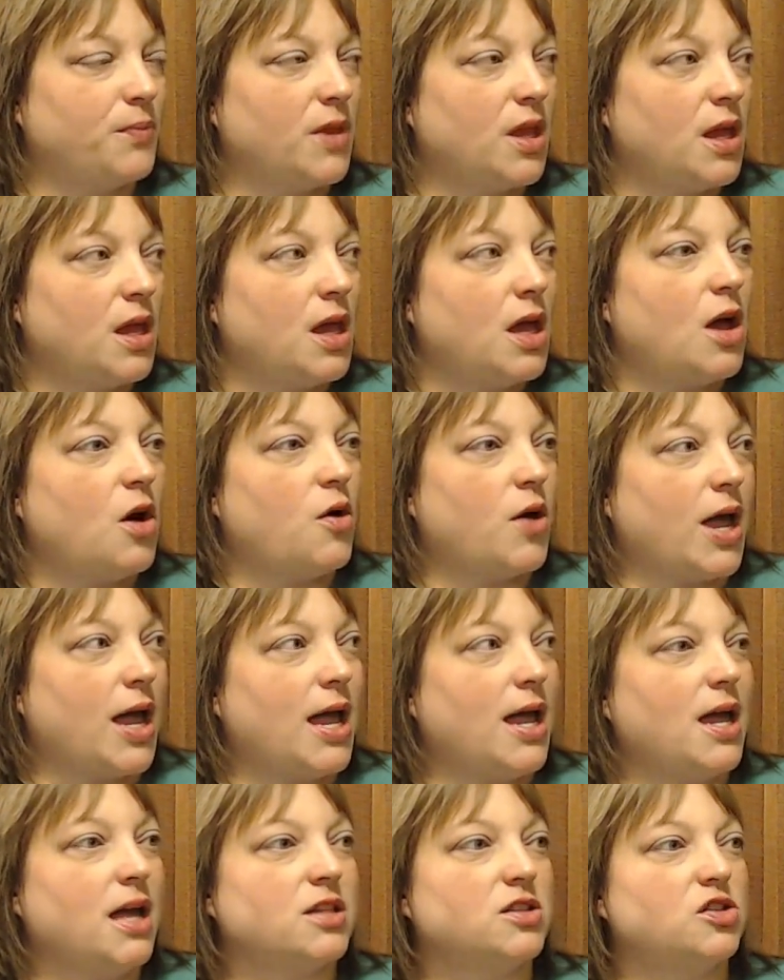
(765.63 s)
Okay,
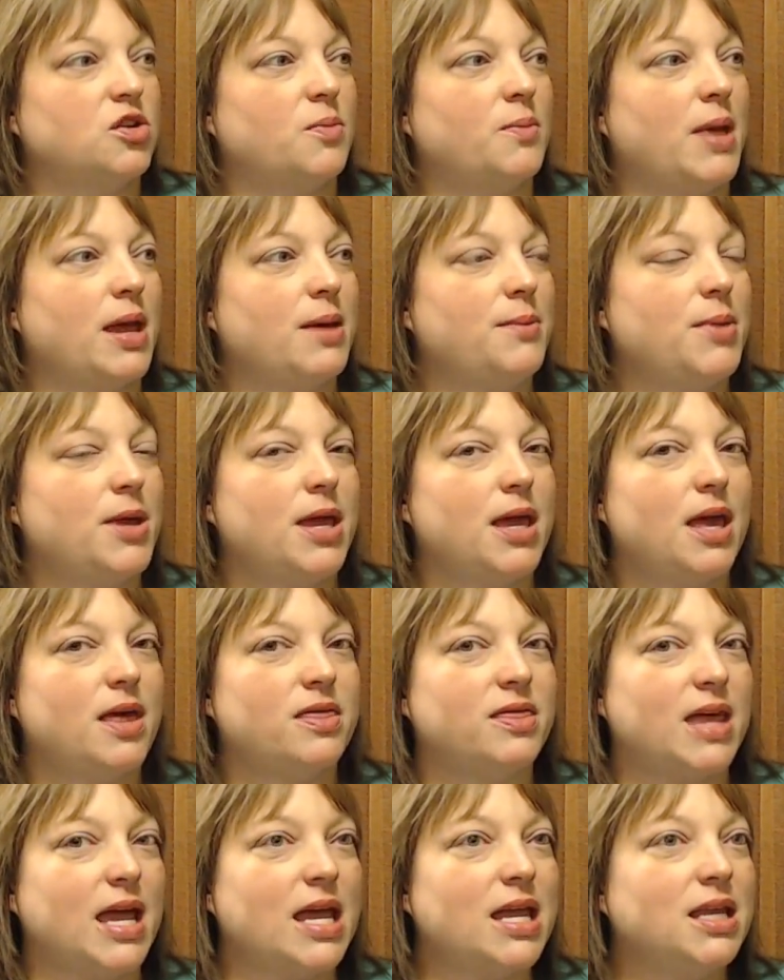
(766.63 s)
and so maybe
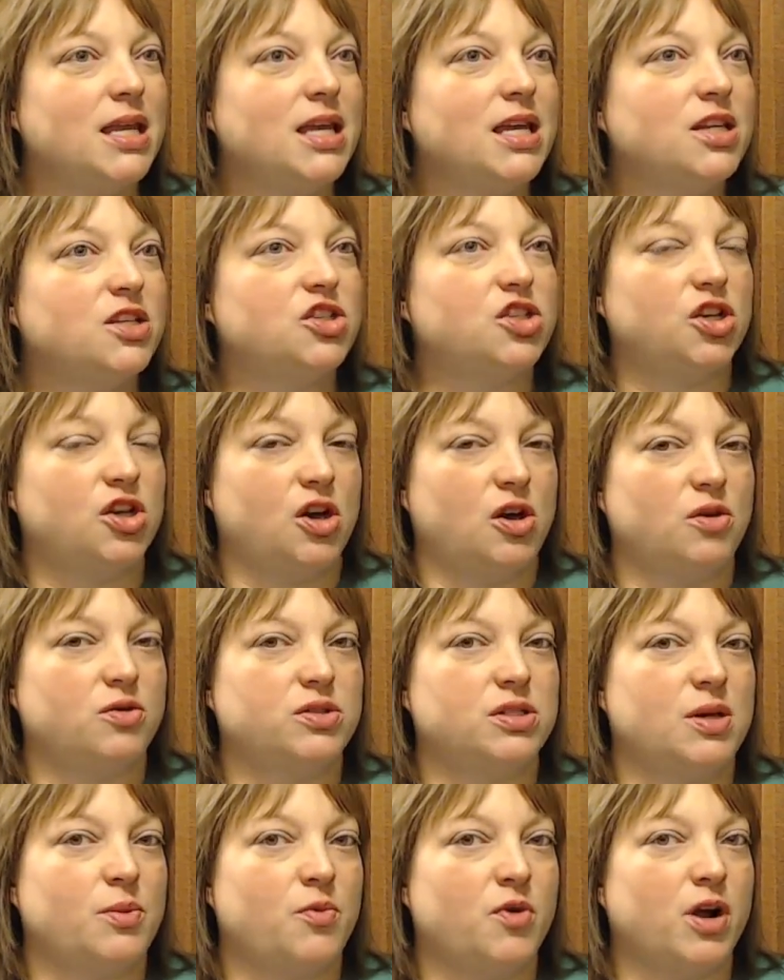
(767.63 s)
they need to go
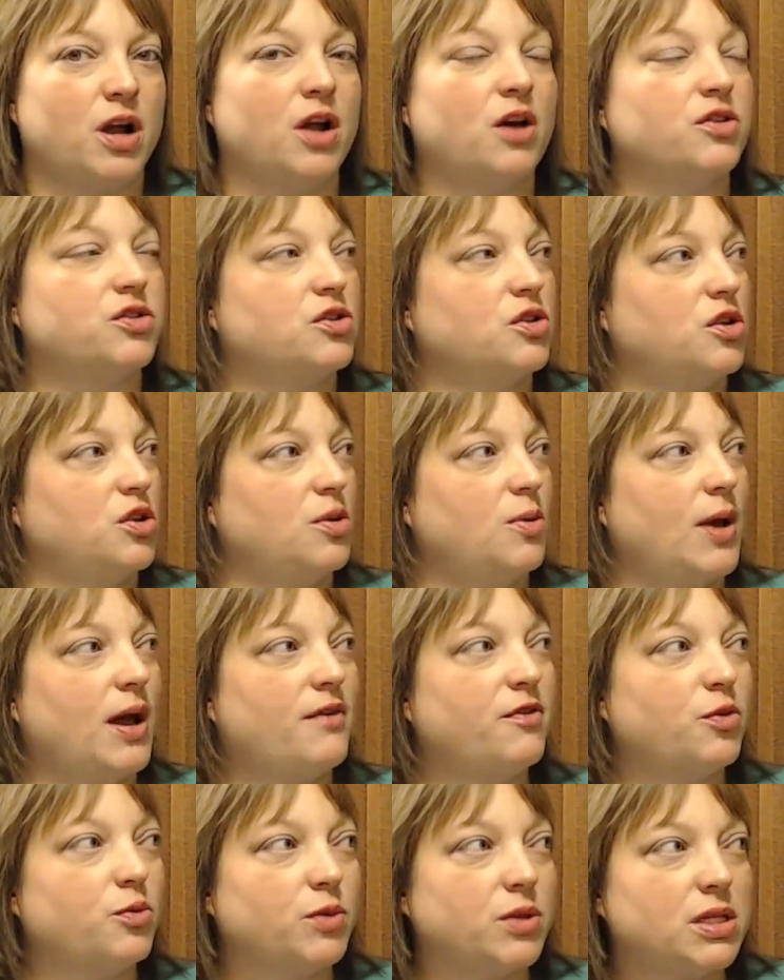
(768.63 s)
somewhere else, or you have a
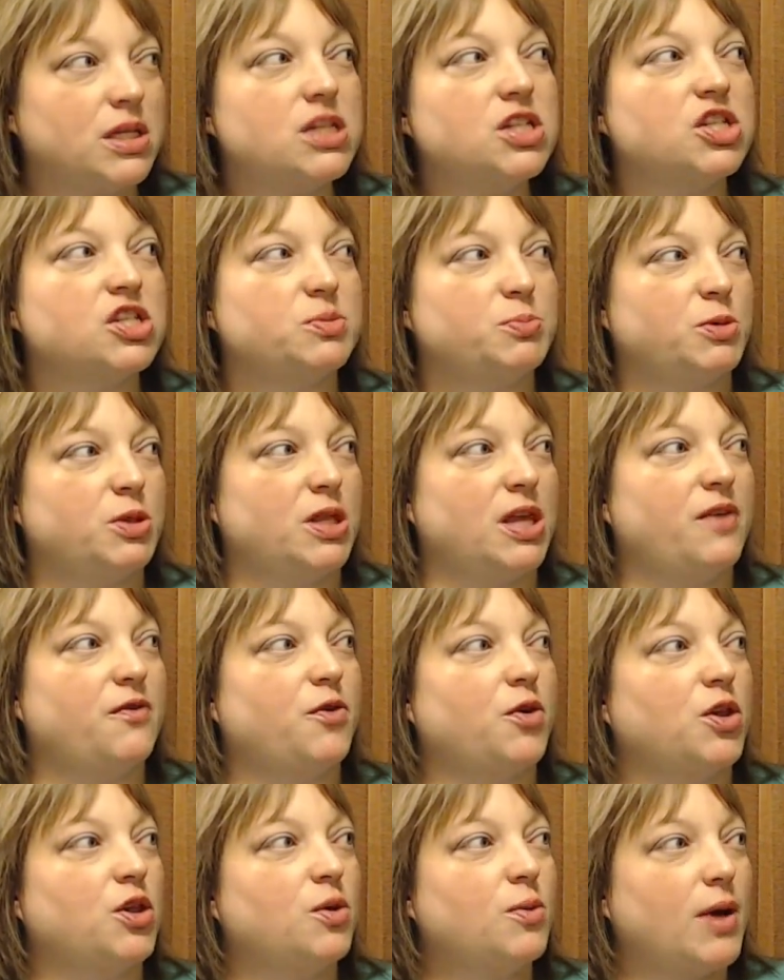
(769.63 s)
religious belief, or
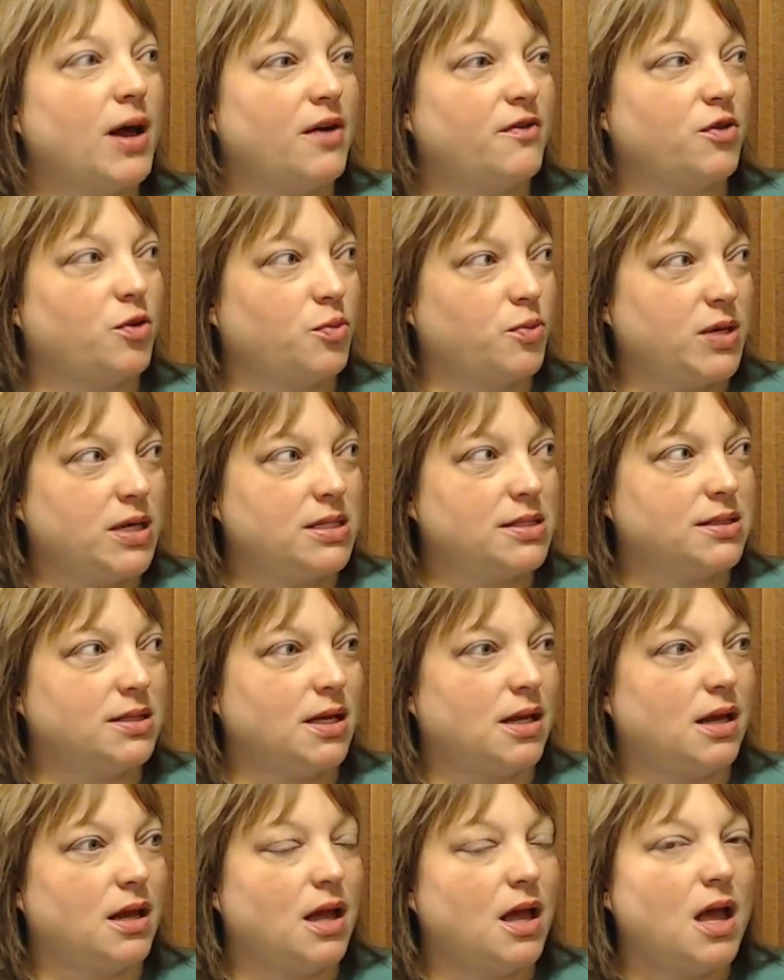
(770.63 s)
you have a reason.
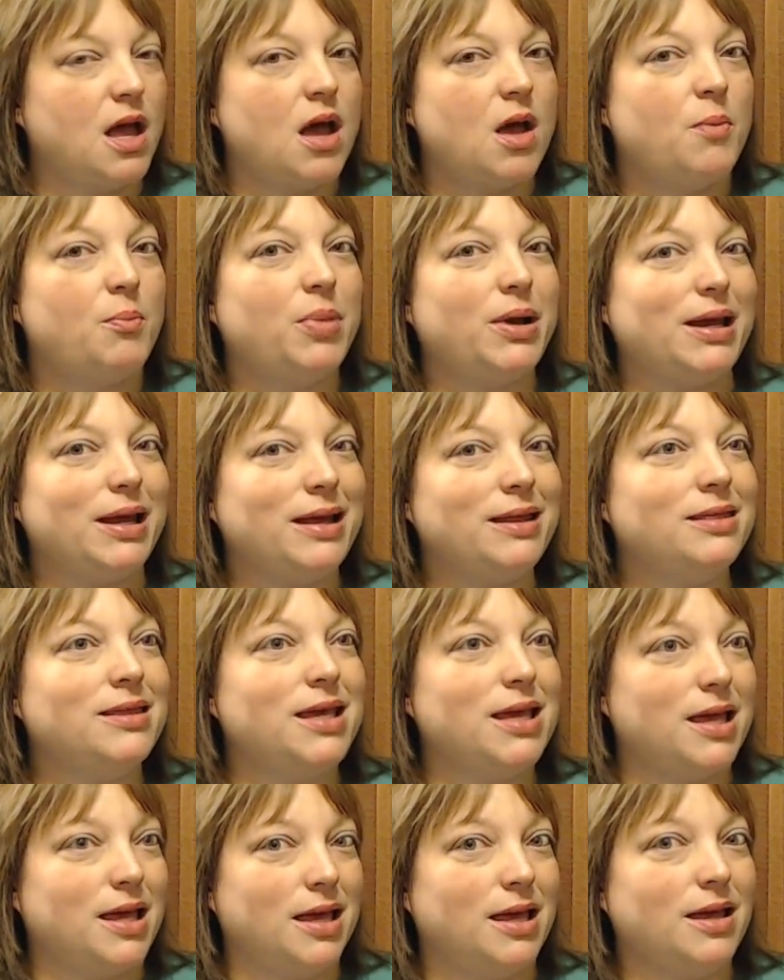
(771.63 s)
But in the
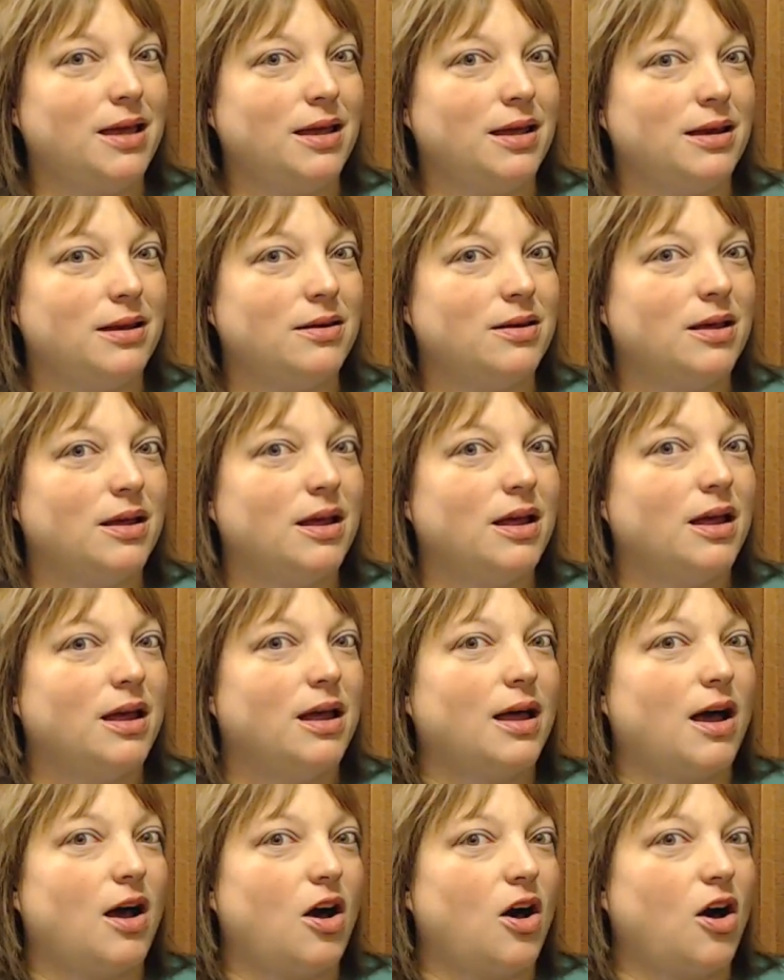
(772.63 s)
end,
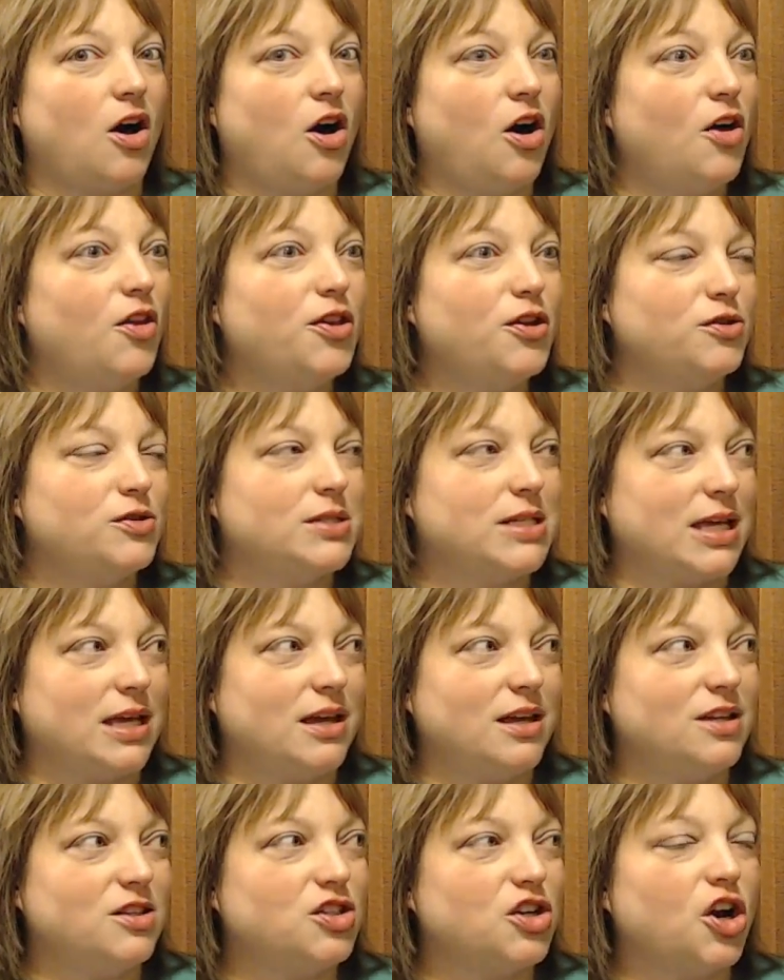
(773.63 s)
all those
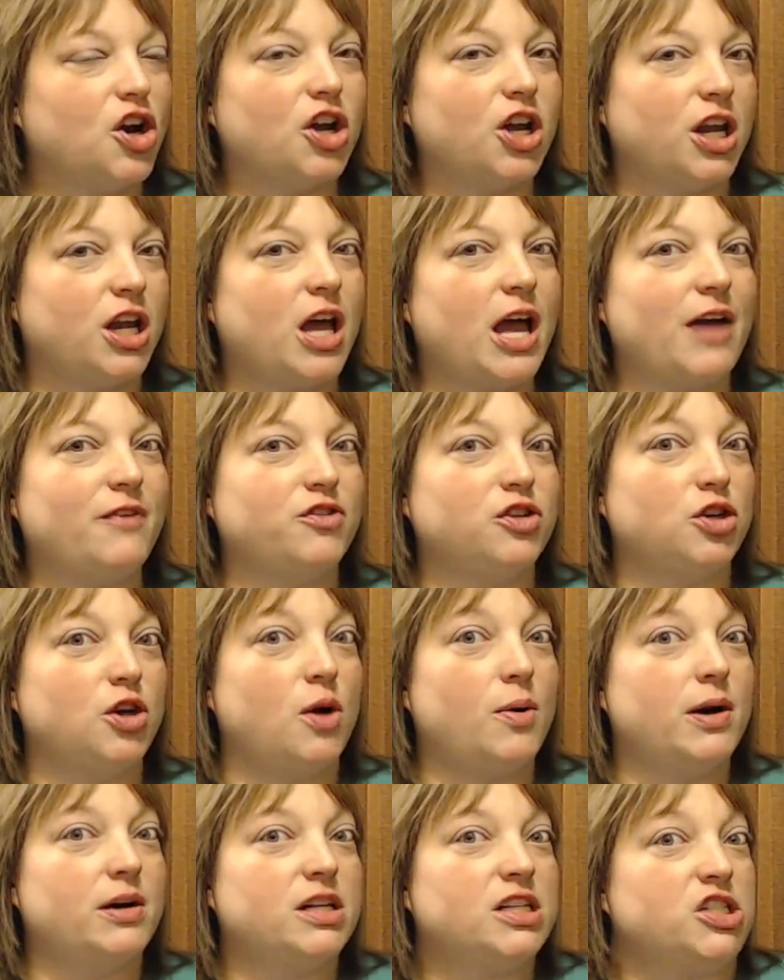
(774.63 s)
kids are going to have to go
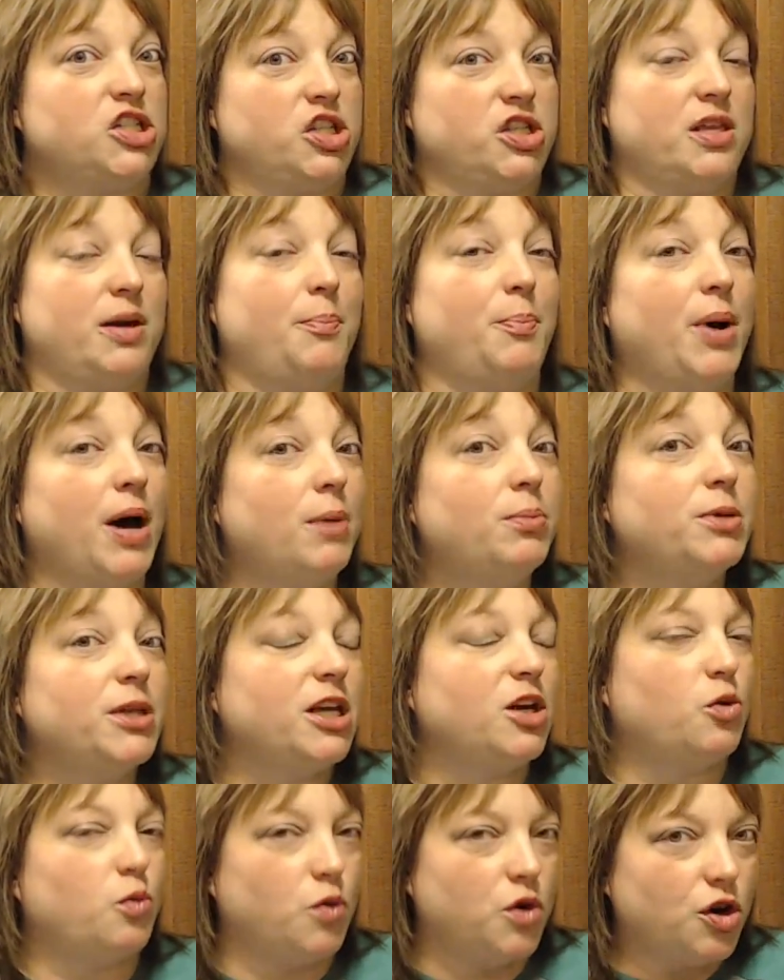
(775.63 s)
out into the public
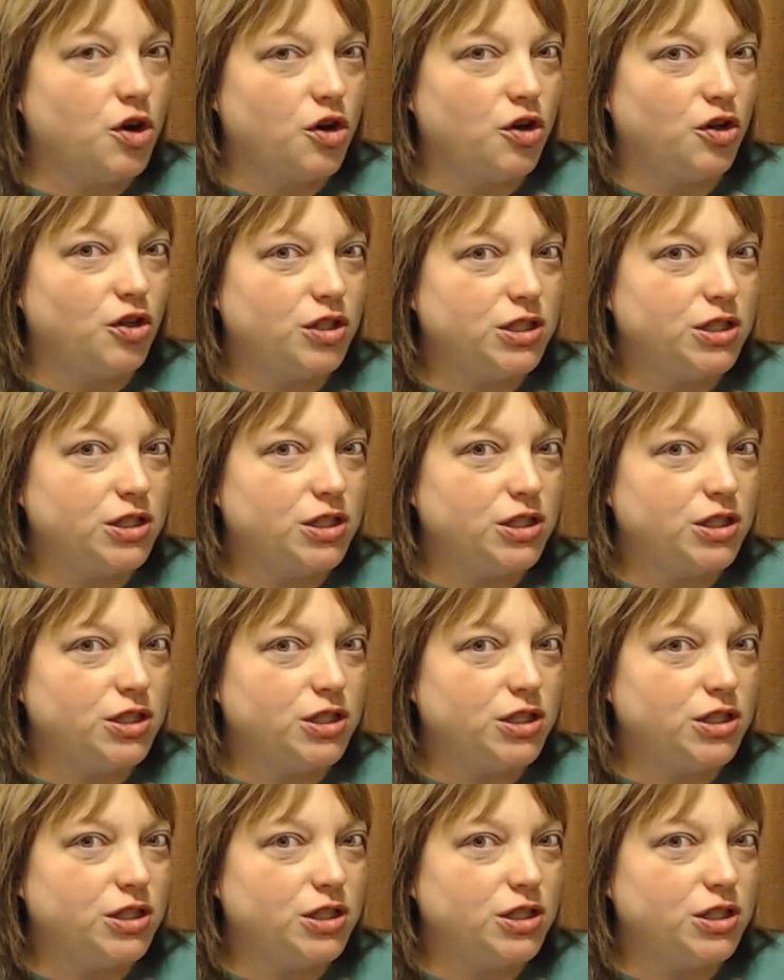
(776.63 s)
world